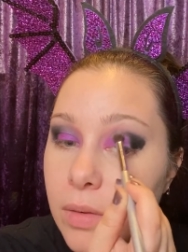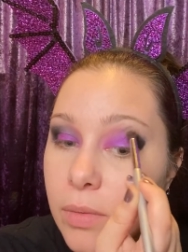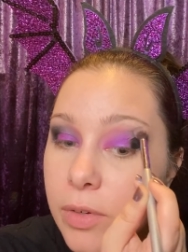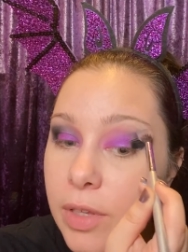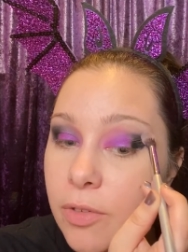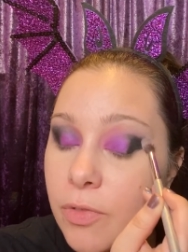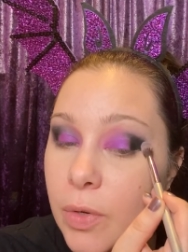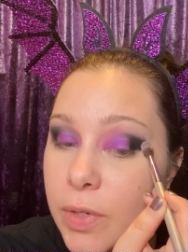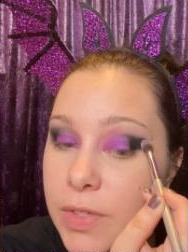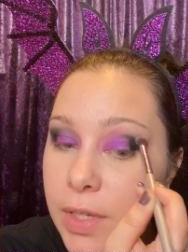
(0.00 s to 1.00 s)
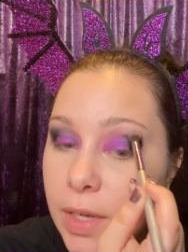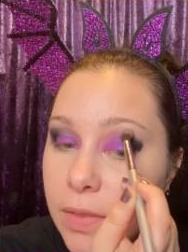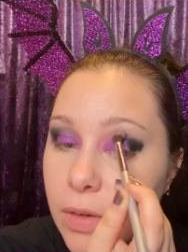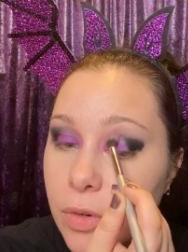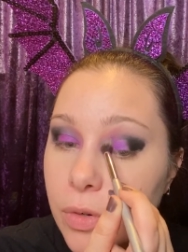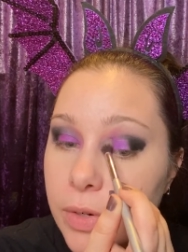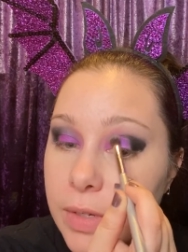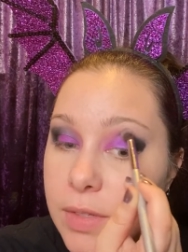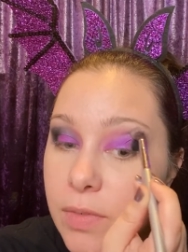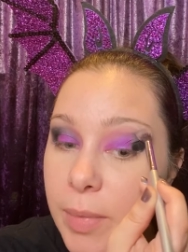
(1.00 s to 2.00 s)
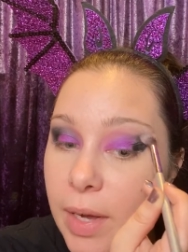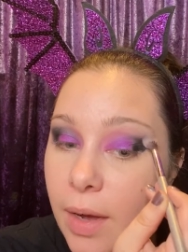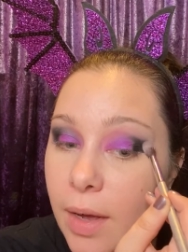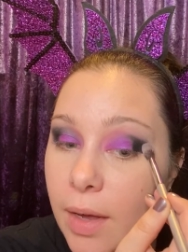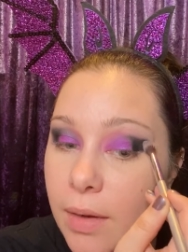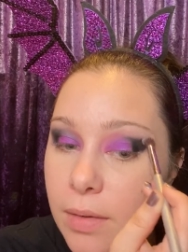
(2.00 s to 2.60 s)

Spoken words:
Really focusing at the crease of my eye.